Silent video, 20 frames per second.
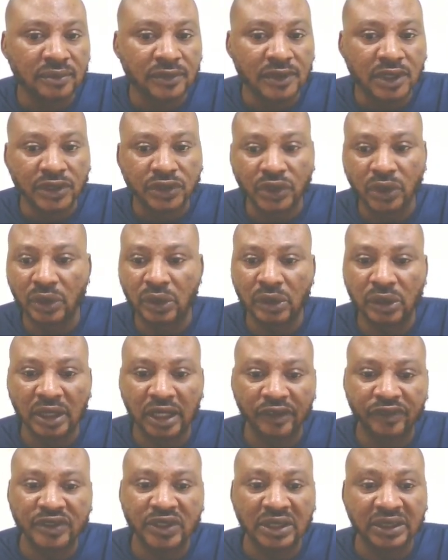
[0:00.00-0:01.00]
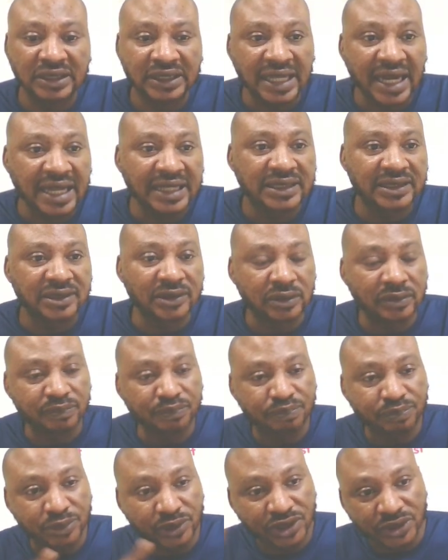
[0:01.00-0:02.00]
So if it's on the right, you
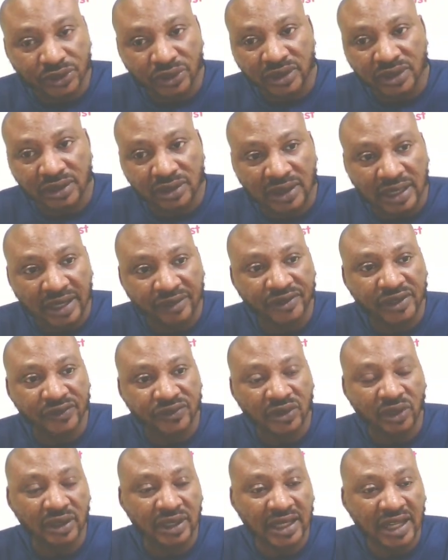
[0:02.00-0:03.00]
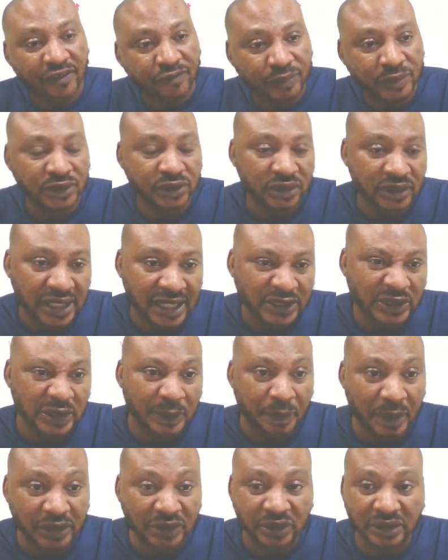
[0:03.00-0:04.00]
push it to the left. If it's on the left, push it to the right. So it
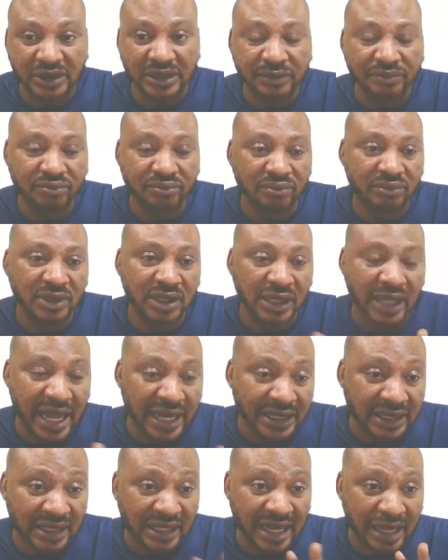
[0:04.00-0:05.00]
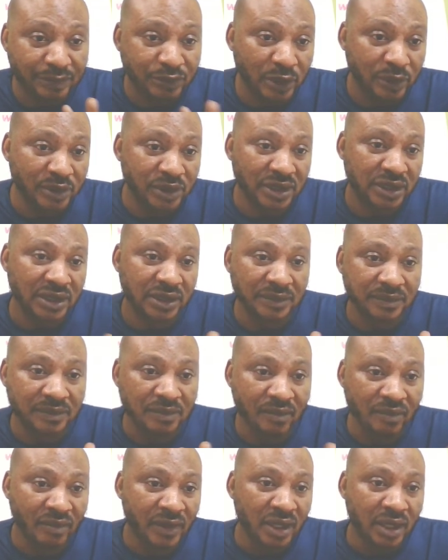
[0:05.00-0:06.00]
depends on how the laptop is
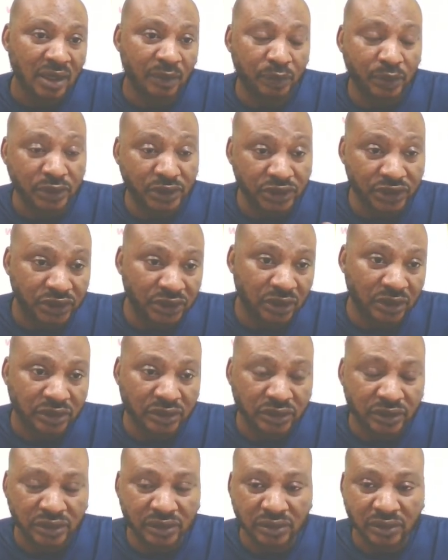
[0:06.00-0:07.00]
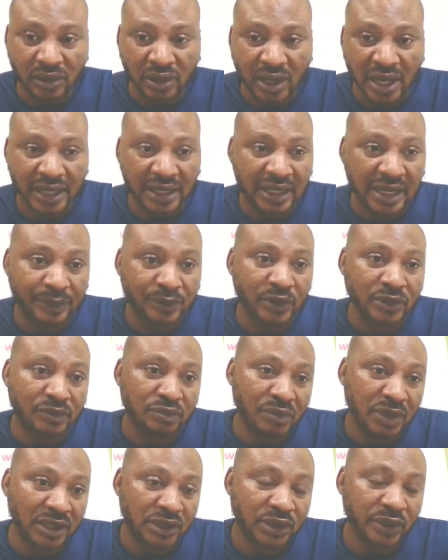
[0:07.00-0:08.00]
in position, how the laptop
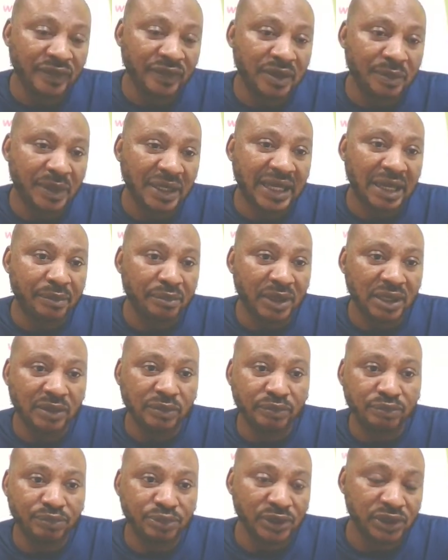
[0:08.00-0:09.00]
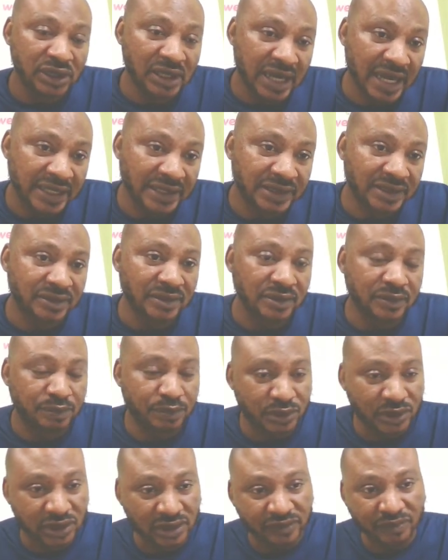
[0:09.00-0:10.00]
makes. So maker made push right, you
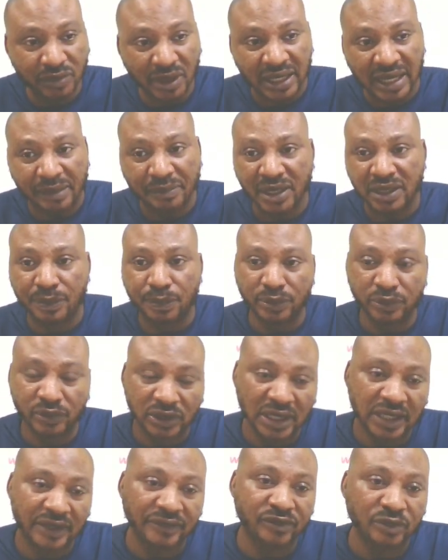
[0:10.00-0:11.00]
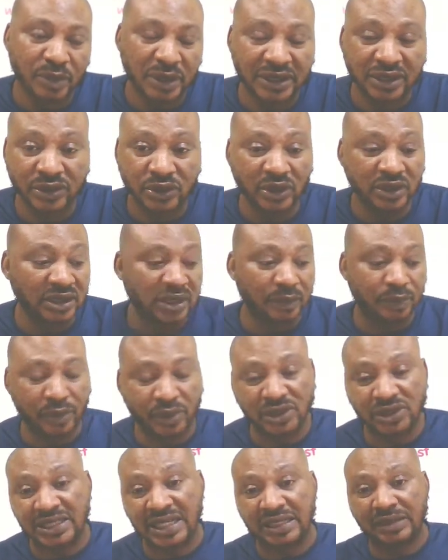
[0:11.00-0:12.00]
push it. If the maker made push left, but there's always a
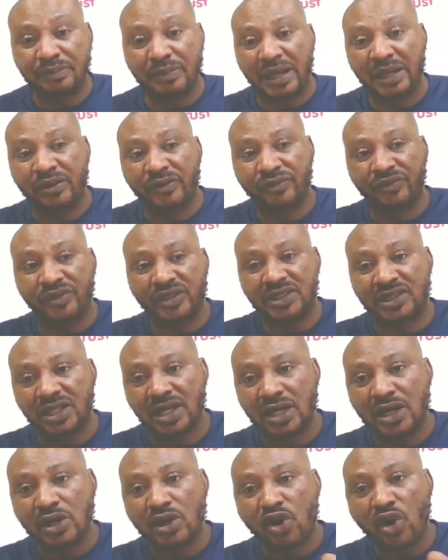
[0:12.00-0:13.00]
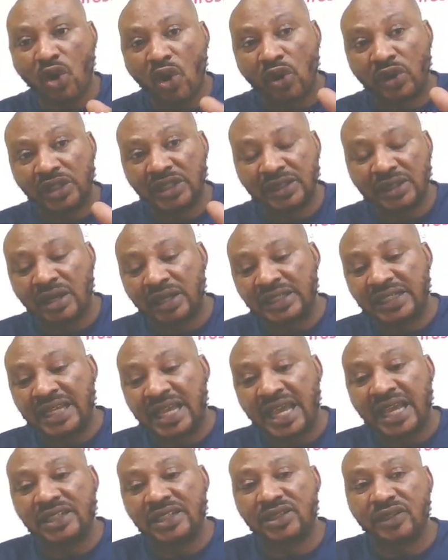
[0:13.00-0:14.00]
button at the back of it on the
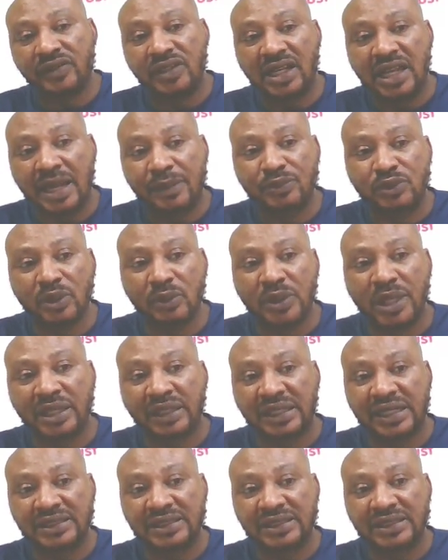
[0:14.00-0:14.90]
edge of the laptop that you can